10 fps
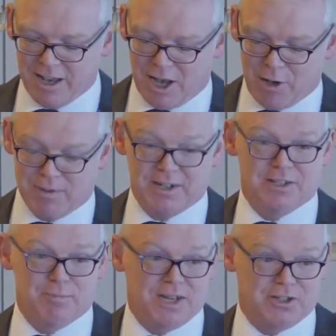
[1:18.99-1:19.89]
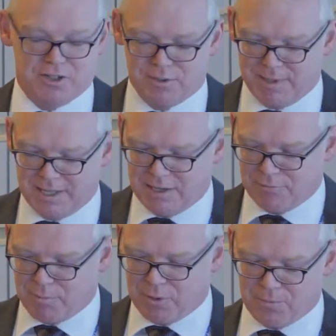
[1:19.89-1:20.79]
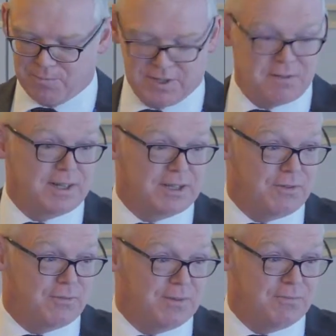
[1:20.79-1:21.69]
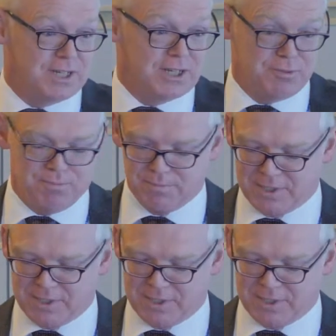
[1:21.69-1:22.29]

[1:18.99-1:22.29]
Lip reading: and it's a pleasure to be in Liverpool. So thank you for the invitation,